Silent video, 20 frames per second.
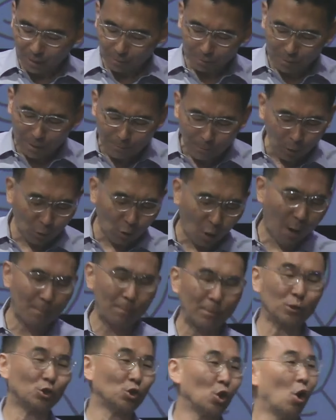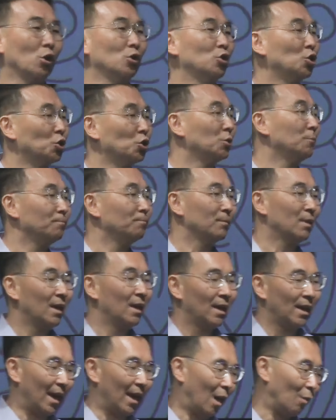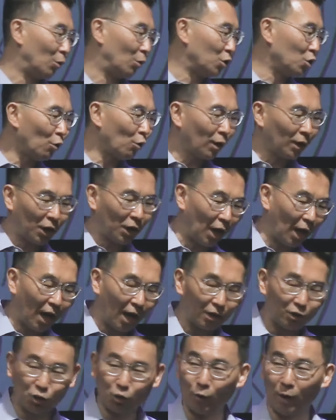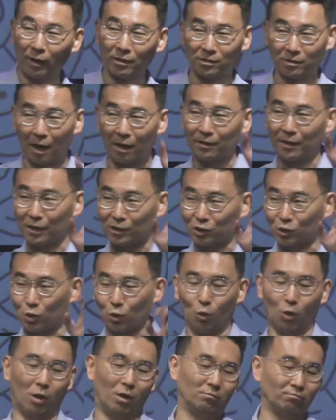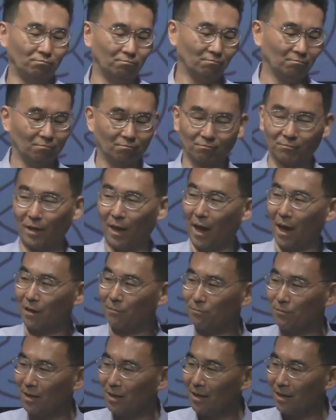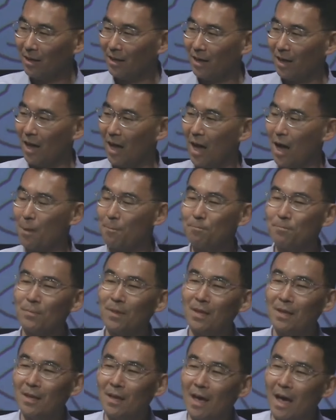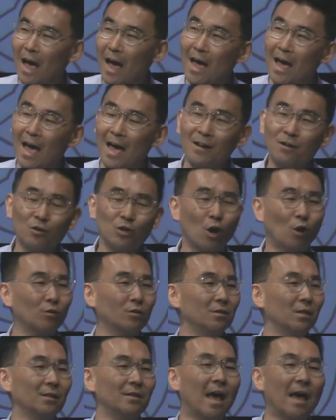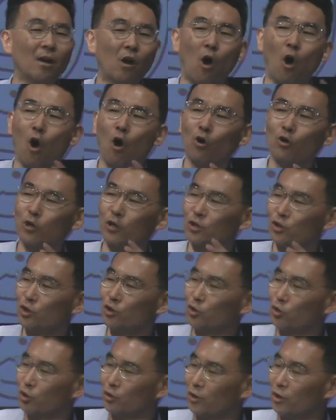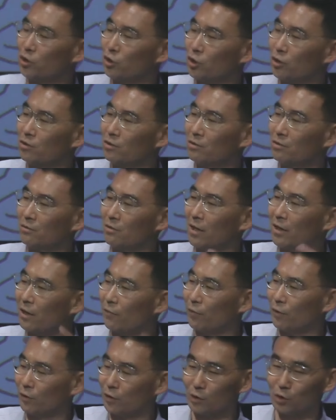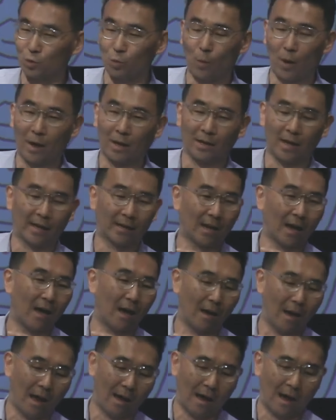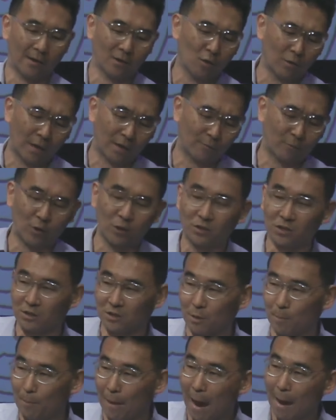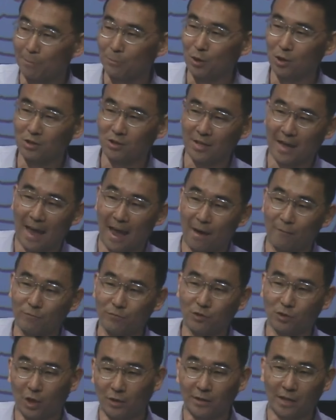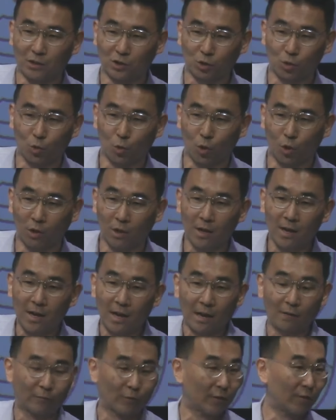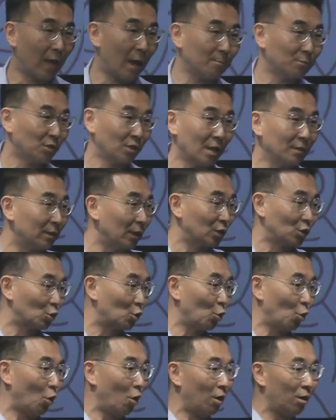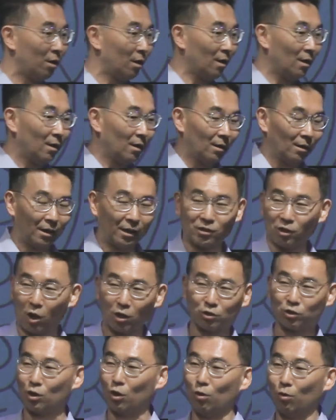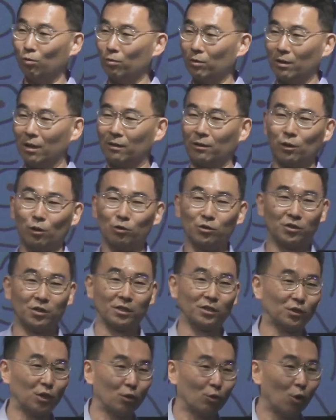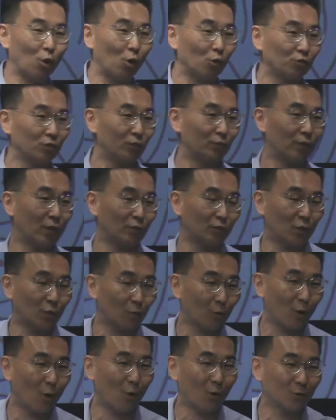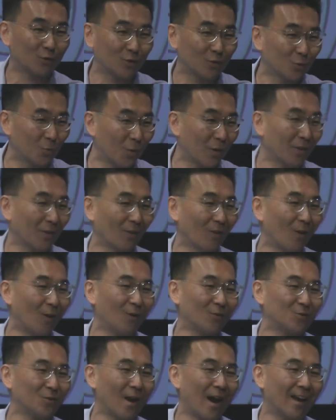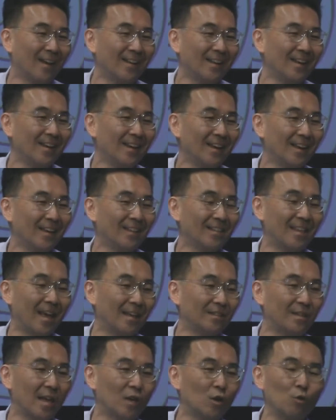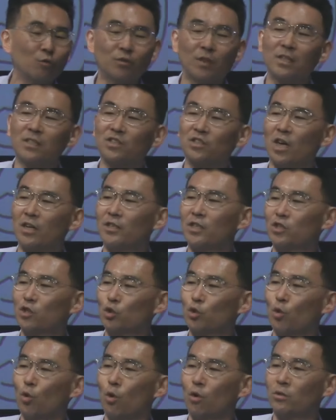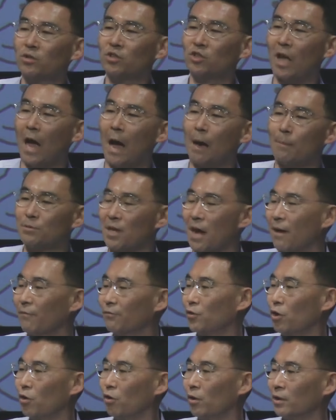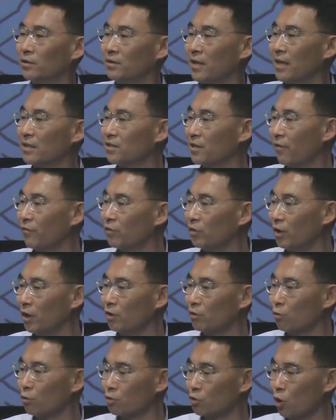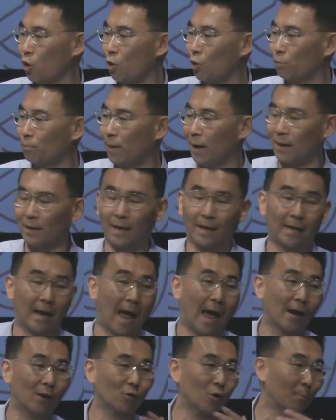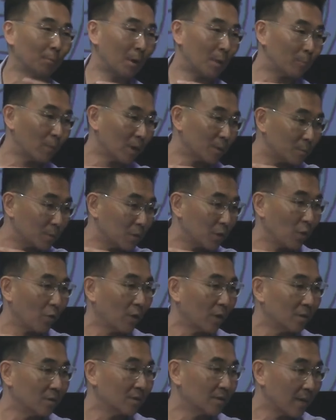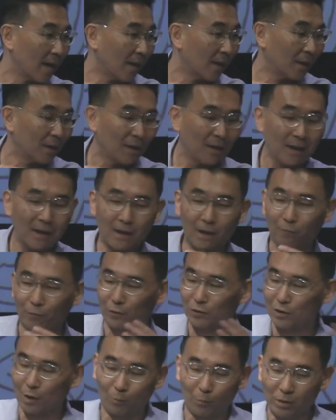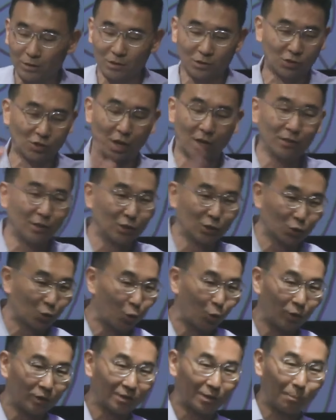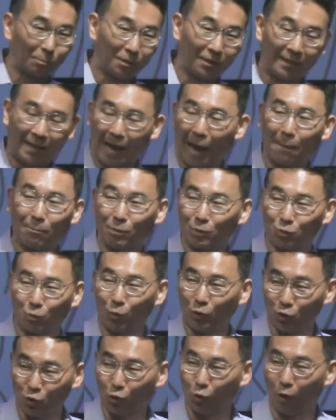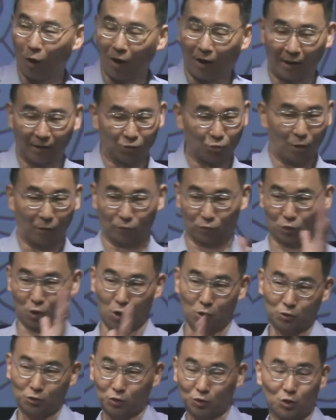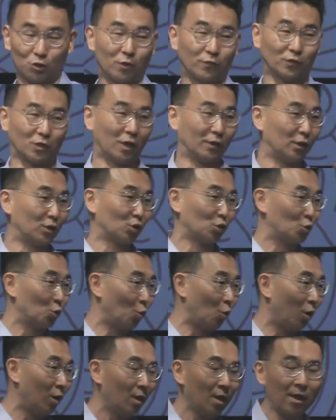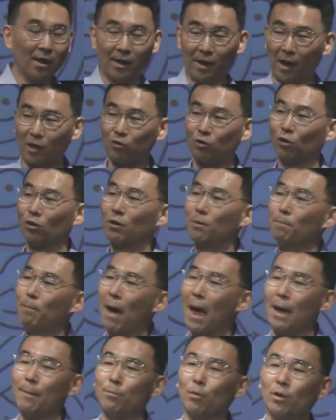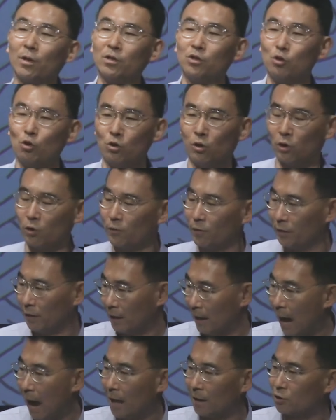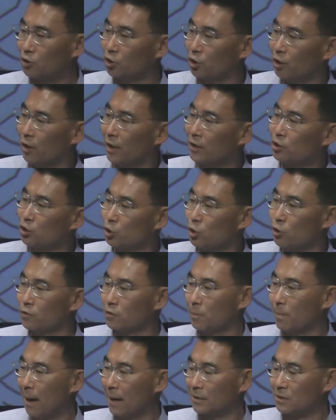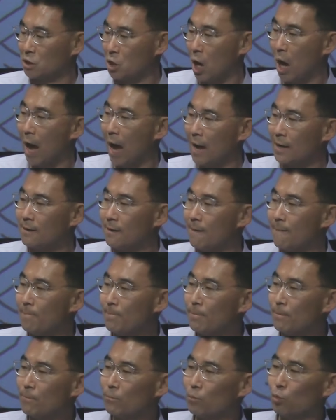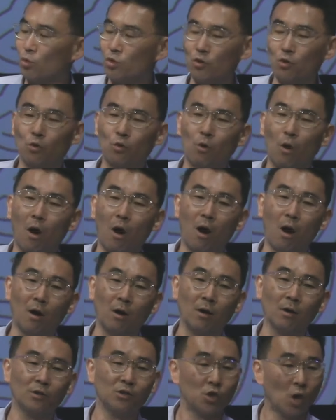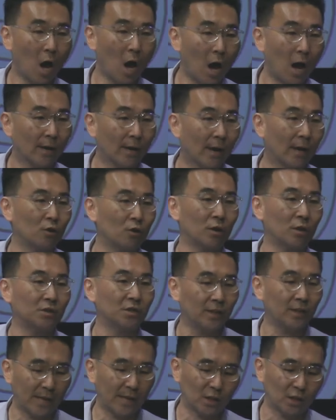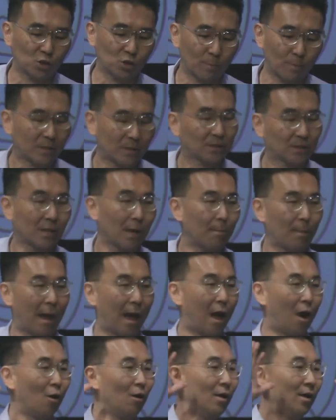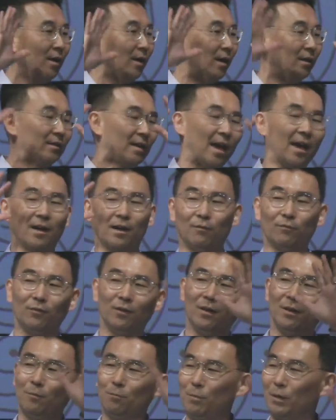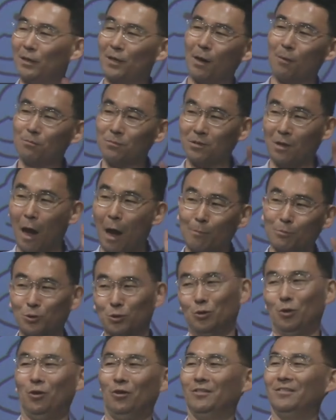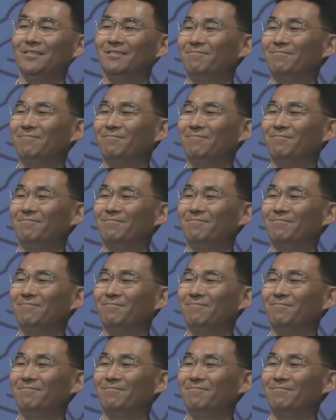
people grew up in church, and when you were a kid, you had Sunday school. Okay, um, I, I, don't know. Not all Christian traditions think of it this way. Like uh, I know, like for instance, the Baptists have Sunday school, and for them, Sunday school is also includes 60 year olds and 50 year olds and 20 year olds, right? They, they don't think Sunday school stops after you're, let's say, 17 years old. But like I grew up in a Presbyterian setting. For some reason, Sunday school is something that happens when you are like you have church and you have Sunday school, and you learn Bible and you learn theology and truths about God when you are young and you are a teenager, but somehow it kind of becomes optional